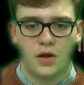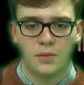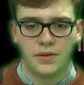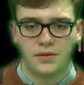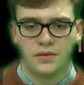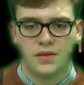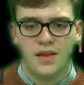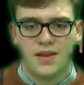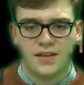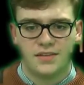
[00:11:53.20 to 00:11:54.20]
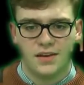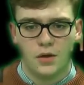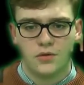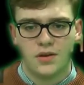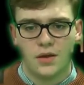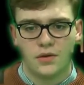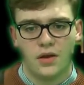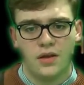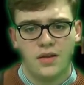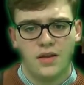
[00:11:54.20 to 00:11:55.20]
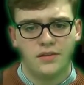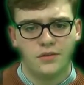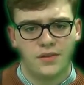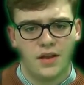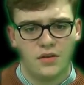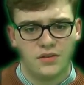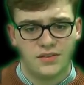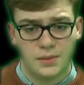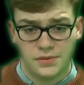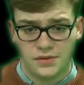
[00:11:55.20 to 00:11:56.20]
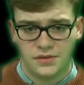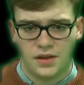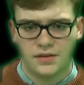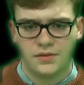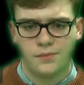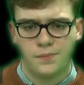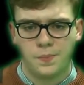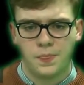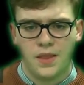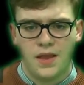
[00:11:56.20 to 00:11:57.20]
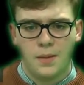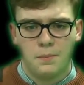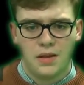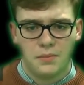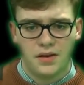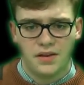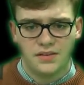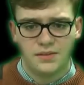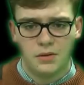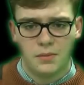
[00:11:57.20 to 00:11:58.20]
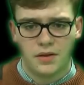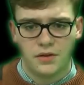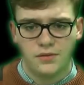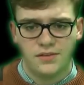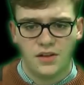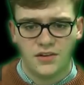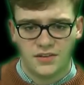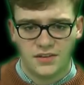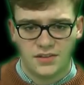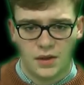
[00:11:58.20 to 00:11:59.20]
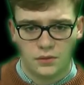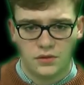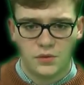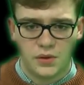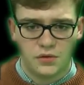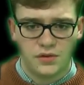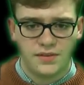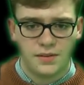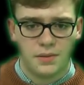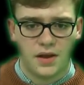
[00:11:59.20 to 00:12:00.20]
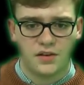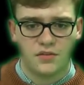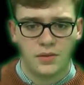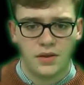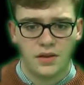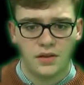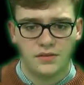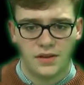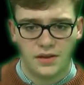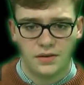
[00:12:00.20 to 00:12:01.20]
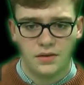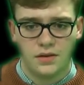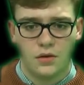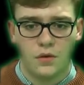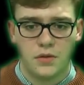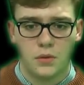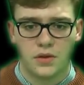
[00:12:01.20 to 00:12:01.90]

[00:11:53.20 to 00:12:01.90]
heartbeat, getting louder and louder until the character steps into sight. Batman, in a similar manner, uses diegetic sound to increase the impact of a particular scene on the